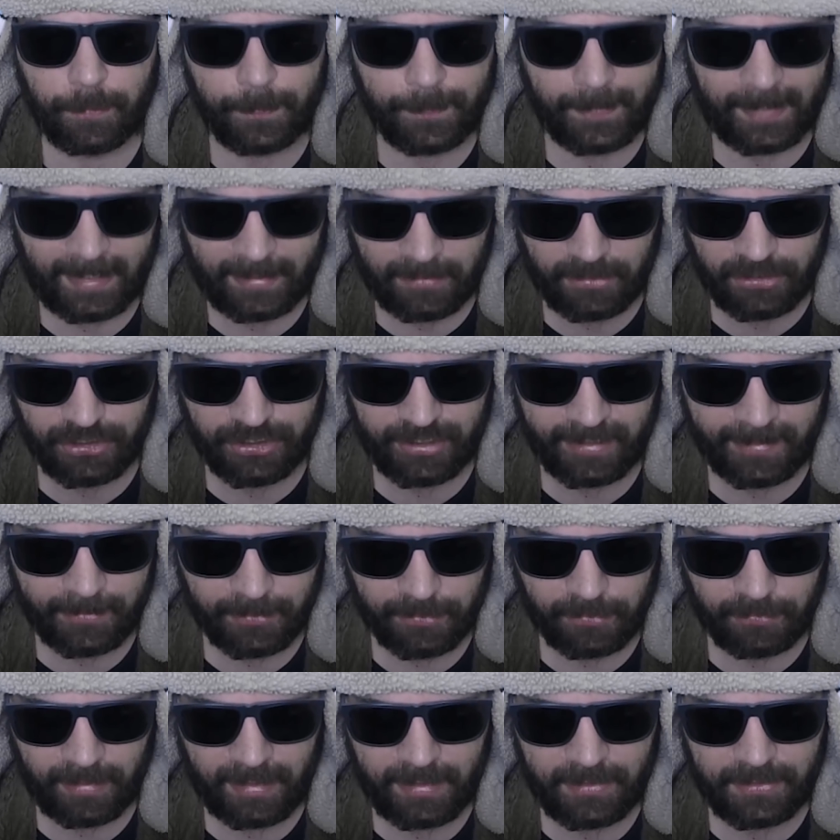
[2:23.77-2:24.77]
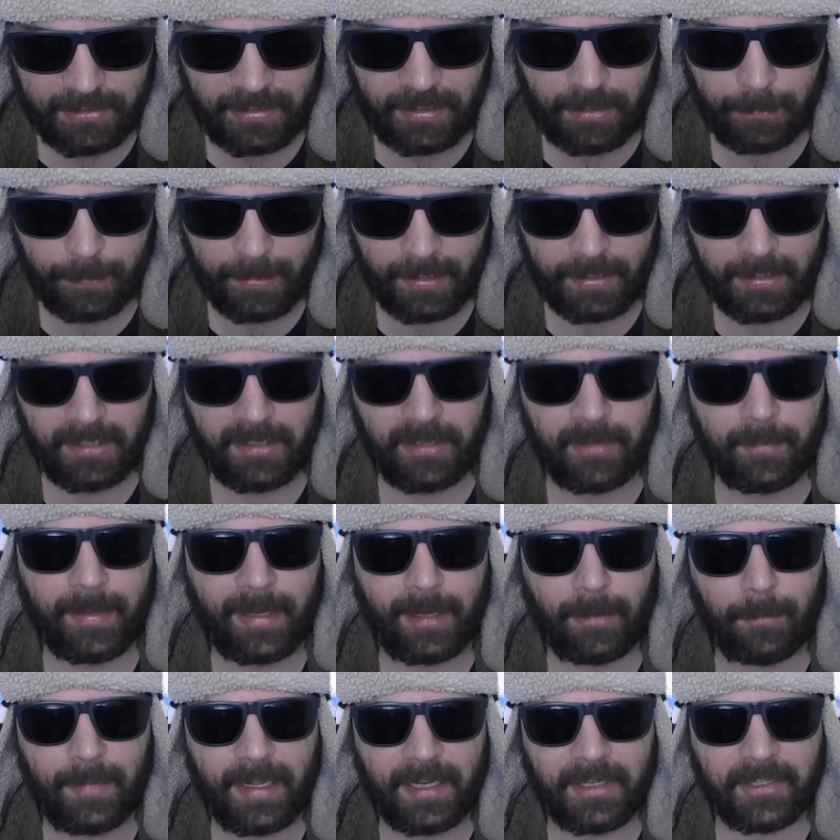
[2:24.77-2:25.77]
batshit crazy opinion
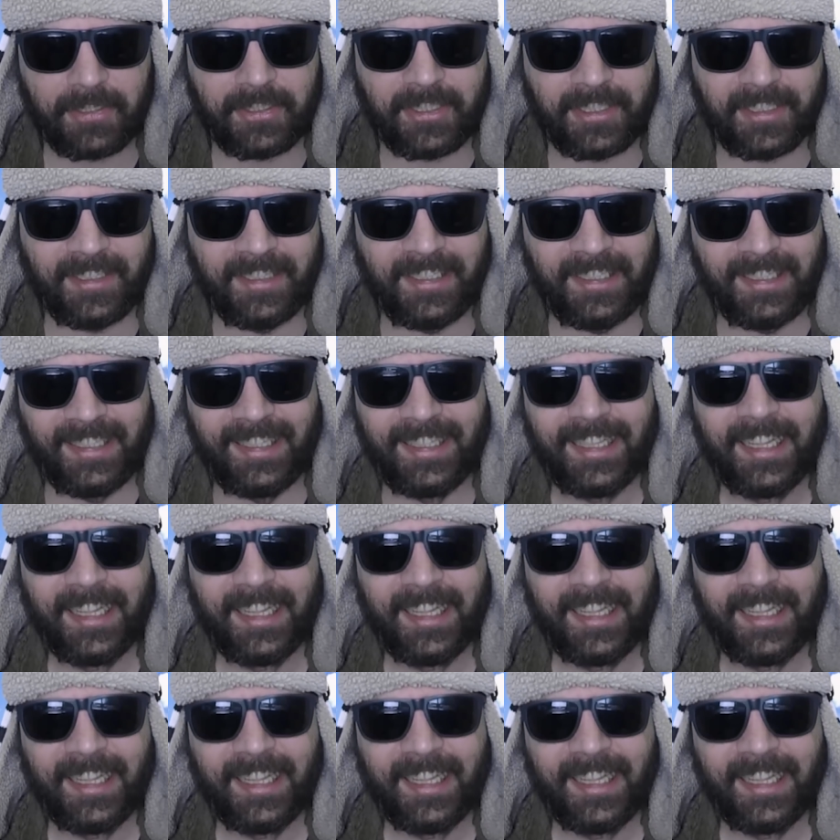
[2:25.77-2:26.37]
about medicine?